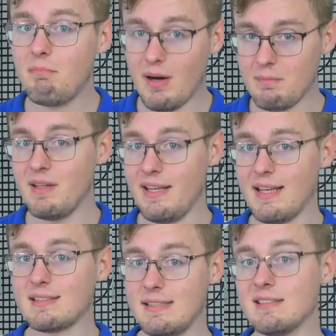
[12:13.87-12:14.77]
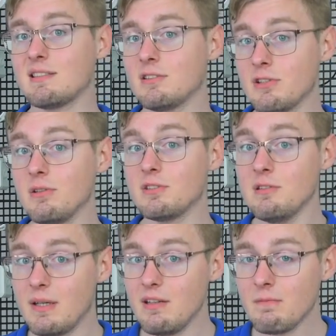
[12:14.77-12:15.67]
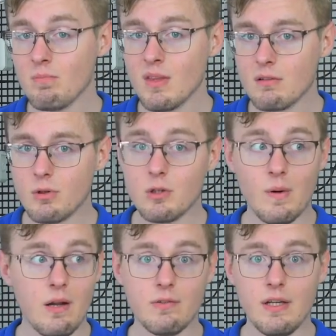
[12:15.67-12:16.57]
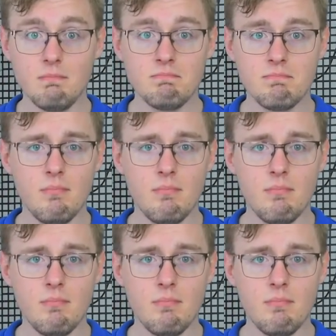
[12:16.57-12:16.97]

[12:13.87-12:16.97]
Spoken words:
public access control terminal requiring